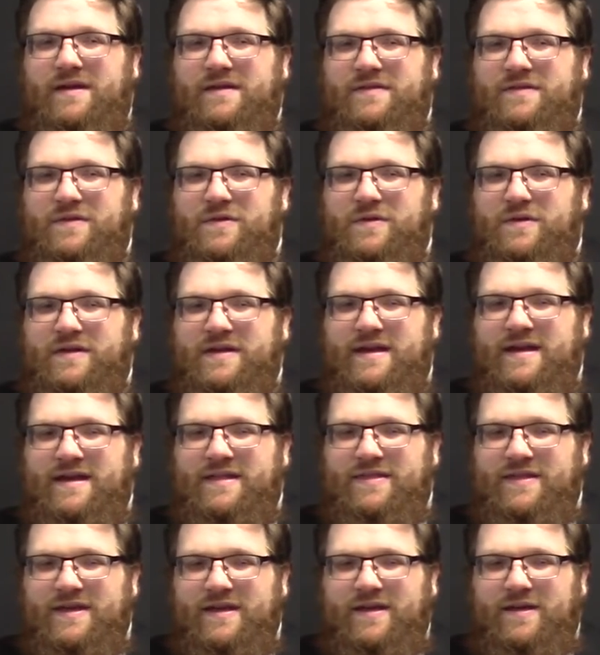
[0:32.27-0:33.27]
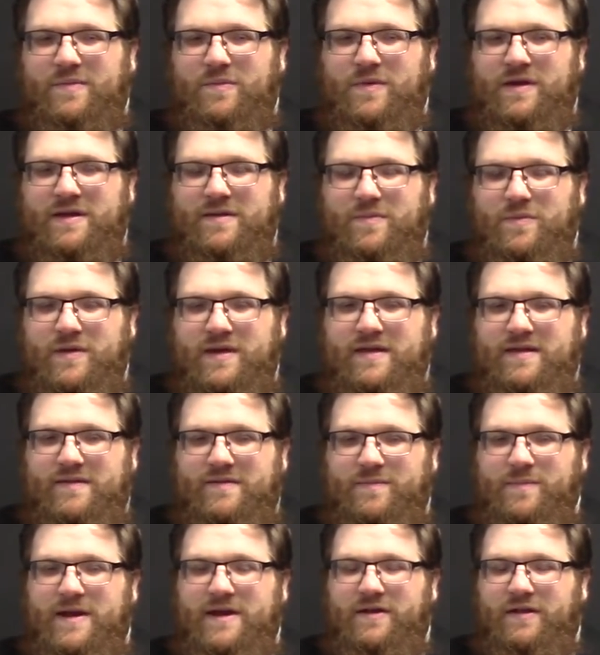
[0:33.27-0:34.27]
certainly I think we
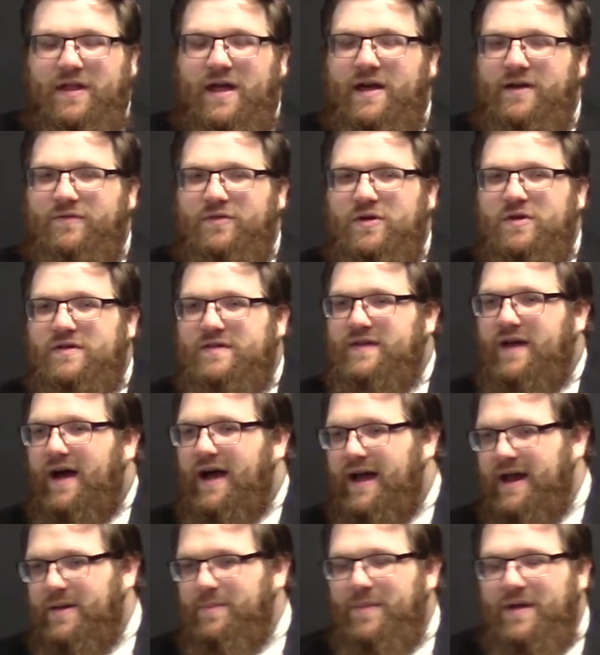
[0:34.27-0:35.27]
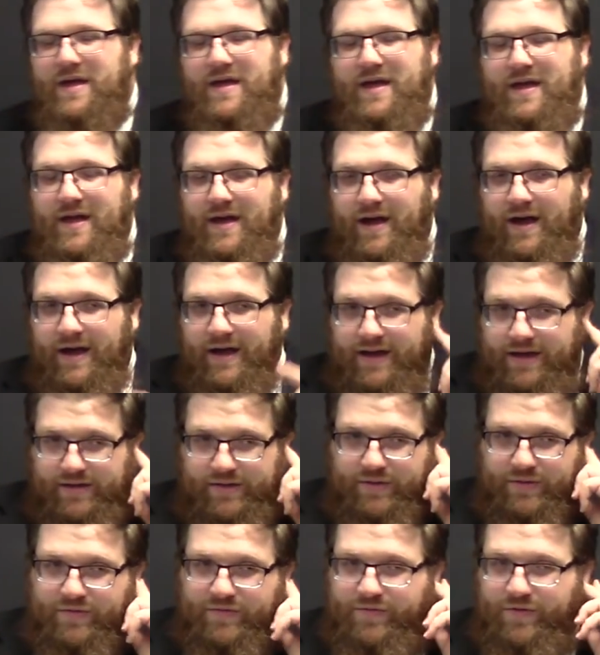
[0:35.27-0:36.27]
spend a lot of good time
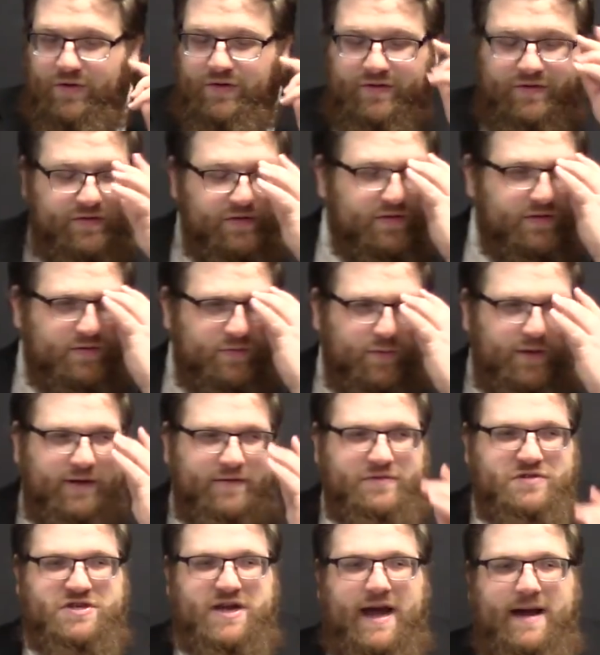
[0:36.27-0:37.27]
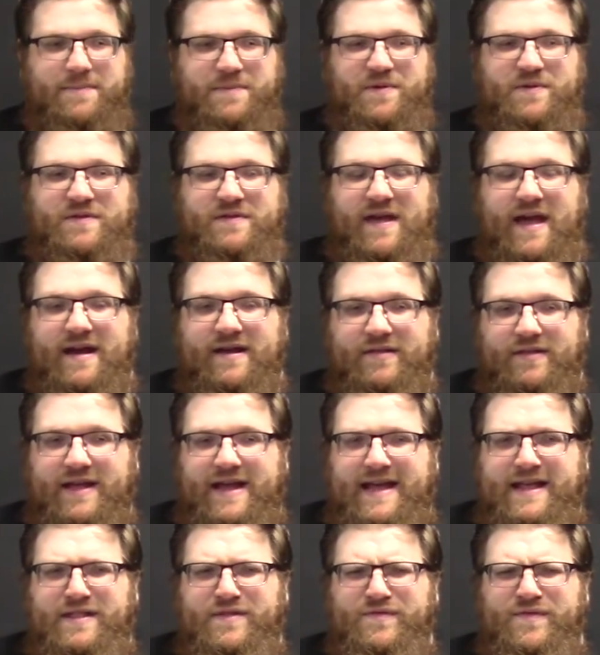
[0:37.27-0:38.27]
in those first 12 chapters kind of
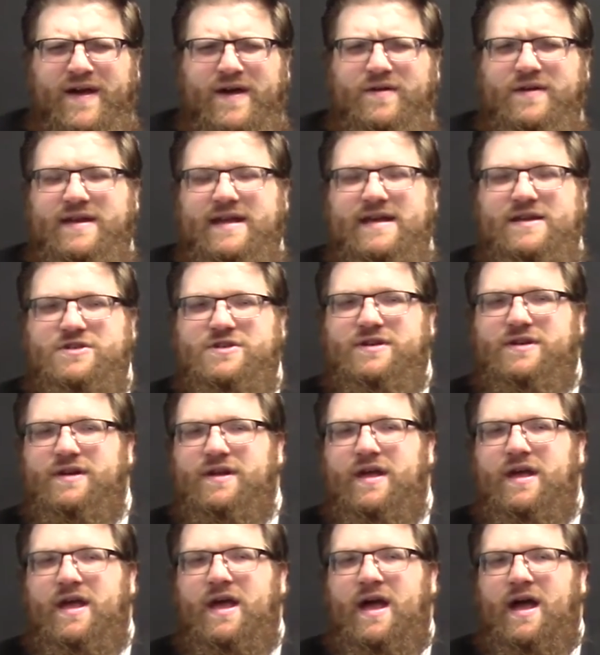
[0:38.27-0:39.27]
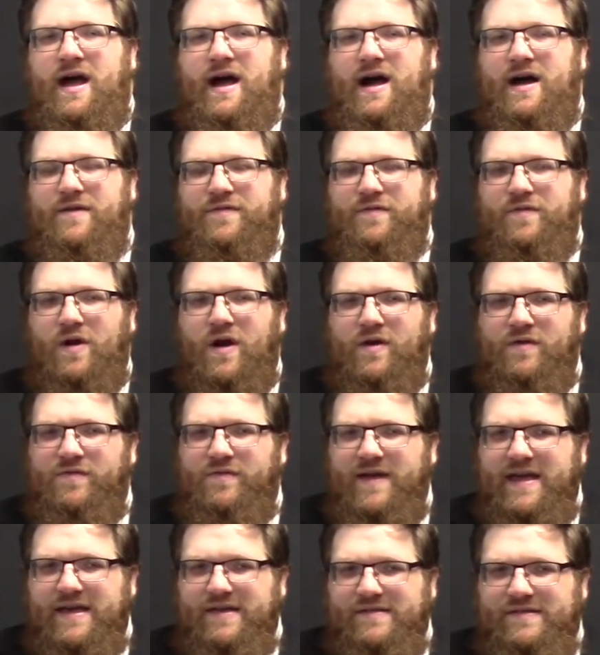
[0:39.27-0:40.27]
laying the foundation for our
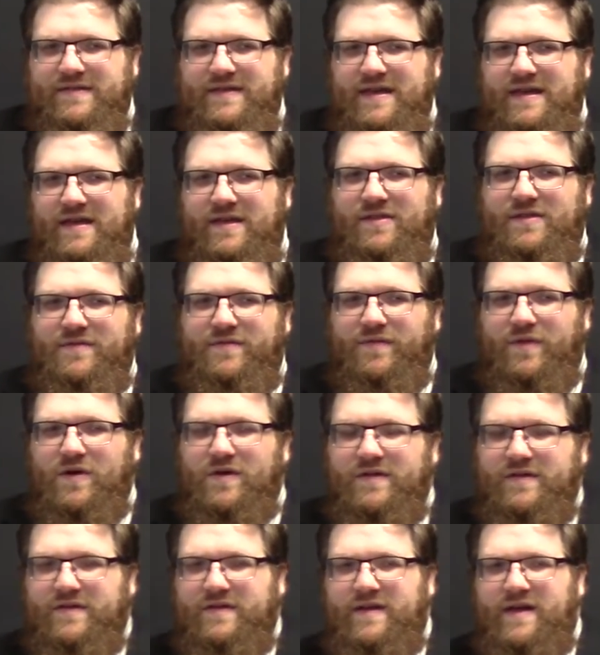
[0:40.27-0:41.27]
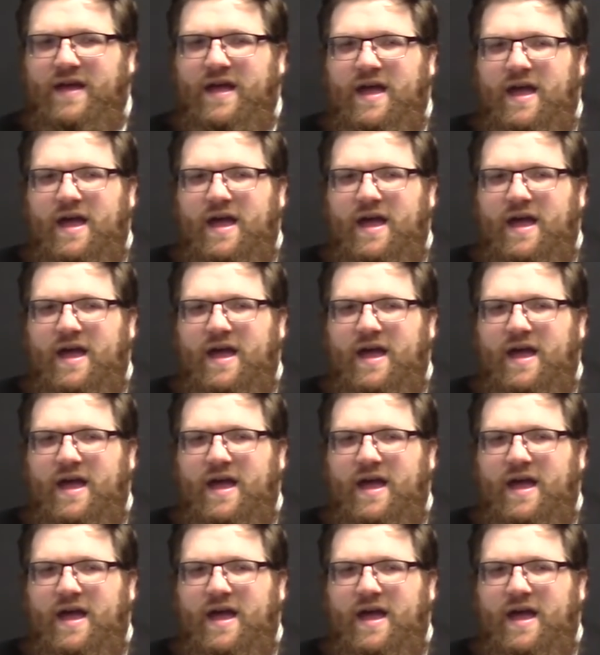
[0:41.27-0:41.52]
faith, seeing the first,